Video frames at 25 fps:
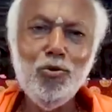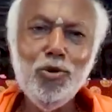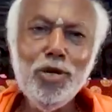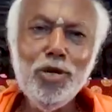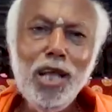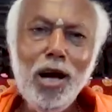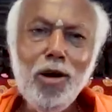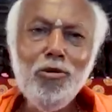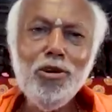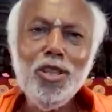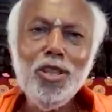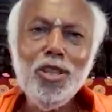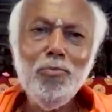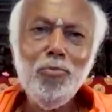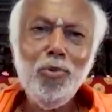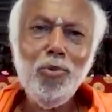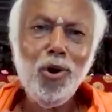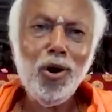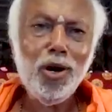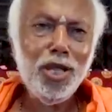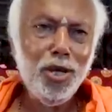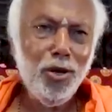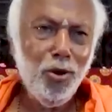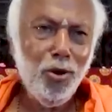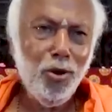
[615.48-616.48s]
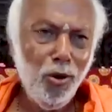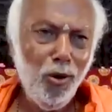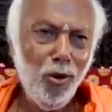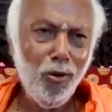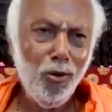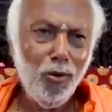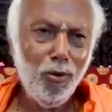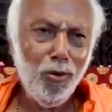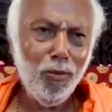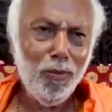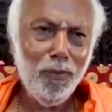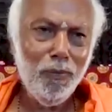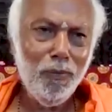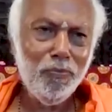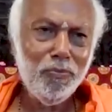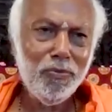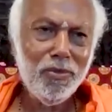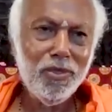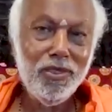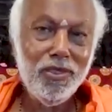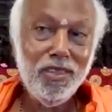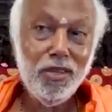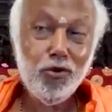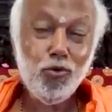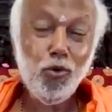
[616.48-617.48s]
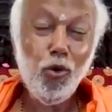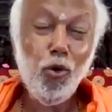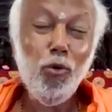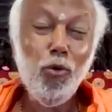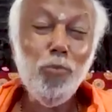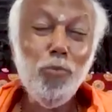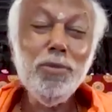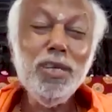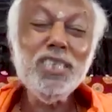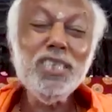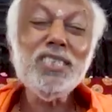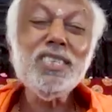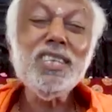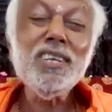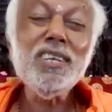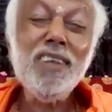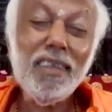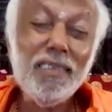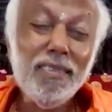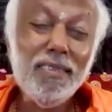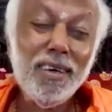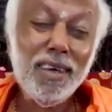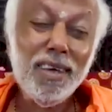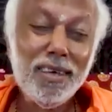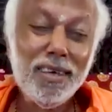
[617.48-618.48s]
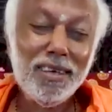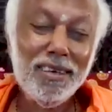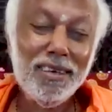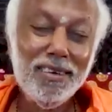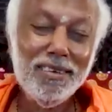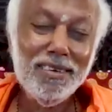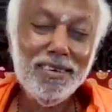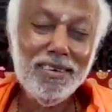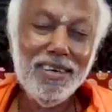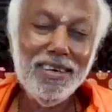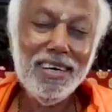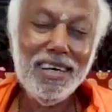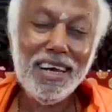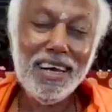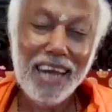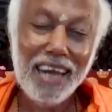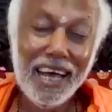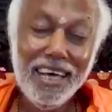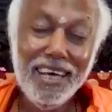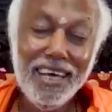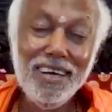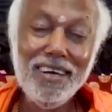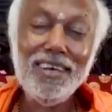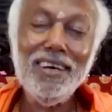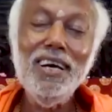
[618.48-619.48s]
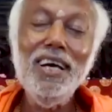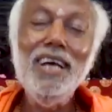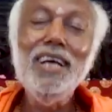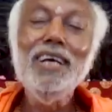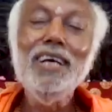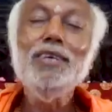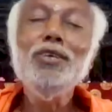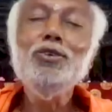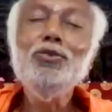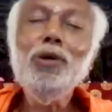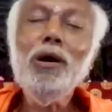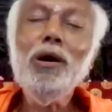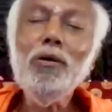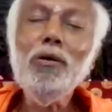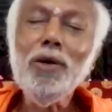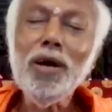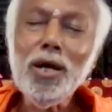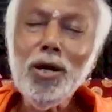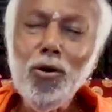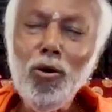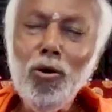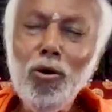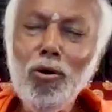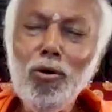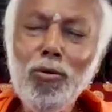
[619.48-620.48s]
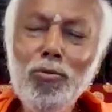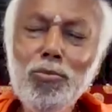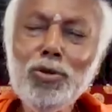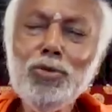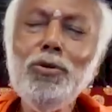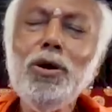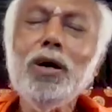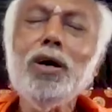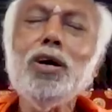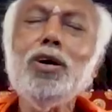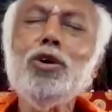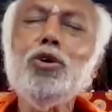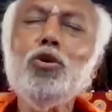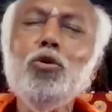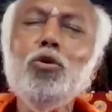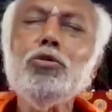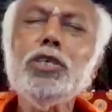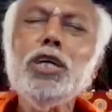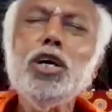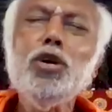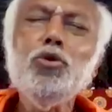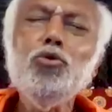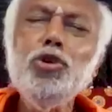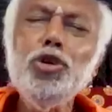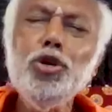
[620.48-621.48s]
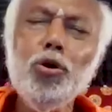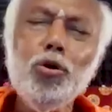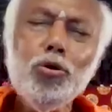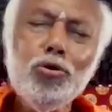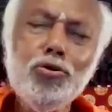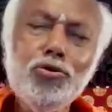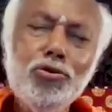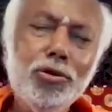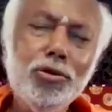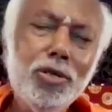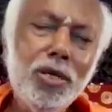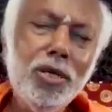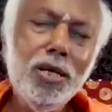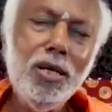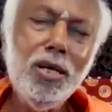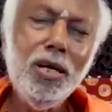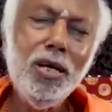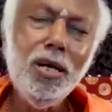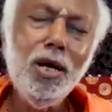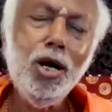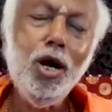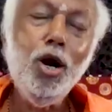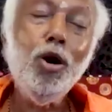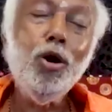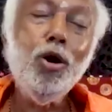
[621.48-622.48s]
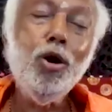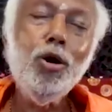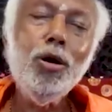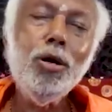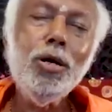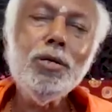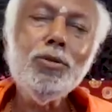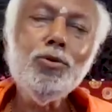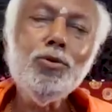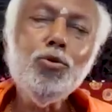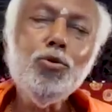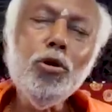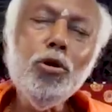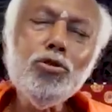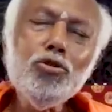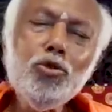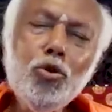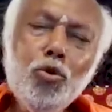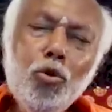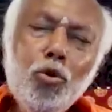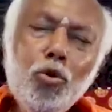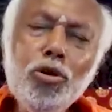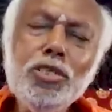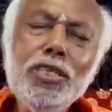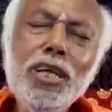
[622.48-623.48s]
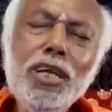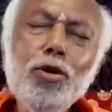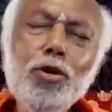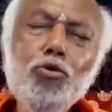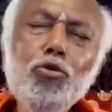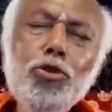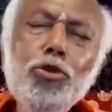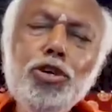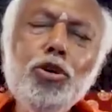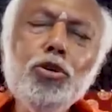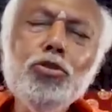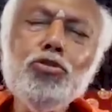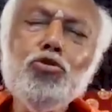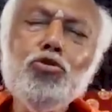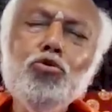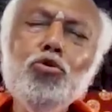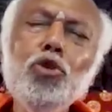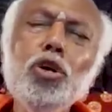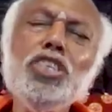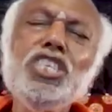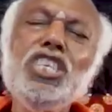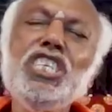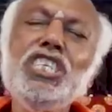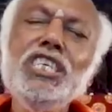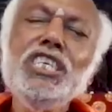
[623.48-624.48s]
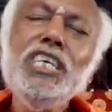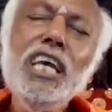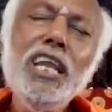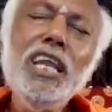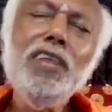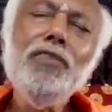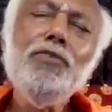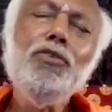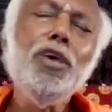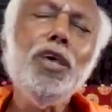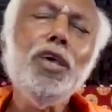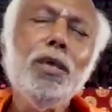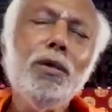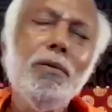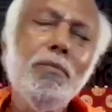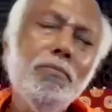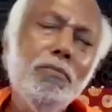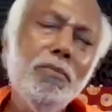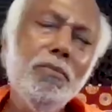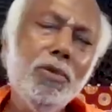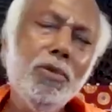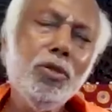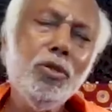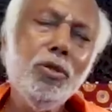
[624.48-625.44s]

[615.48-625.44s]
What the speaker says: Without the body home, this home means nothing. Like you have got a home, you have got doors and windows. Those doors and windows do not see anything.